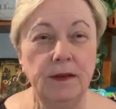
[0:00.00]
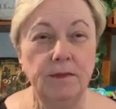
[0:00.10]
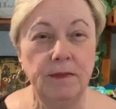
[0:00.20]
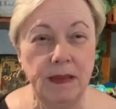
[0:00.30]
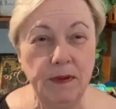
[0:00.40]

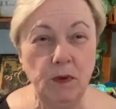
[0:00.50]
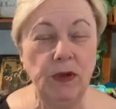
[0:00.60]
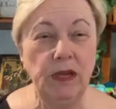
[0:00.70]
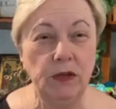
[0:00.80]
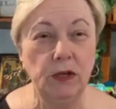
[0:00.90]
Maybe
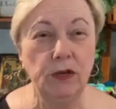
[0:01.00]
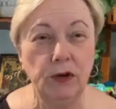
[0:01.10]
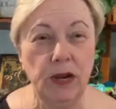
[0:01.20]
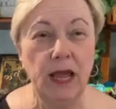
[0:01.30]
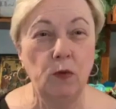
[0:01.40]
we could
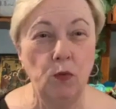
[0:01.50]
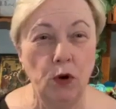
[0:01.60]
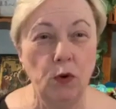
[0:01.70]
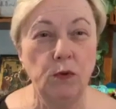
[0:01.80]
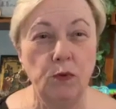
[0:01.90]
learn how to
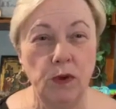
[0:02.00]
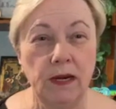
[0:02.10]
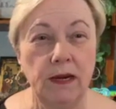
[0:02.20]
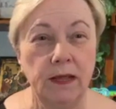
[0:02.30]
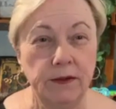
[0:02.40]
work with one
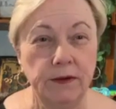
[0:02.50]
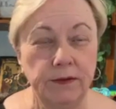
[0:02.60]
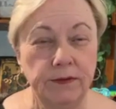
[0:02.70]
another,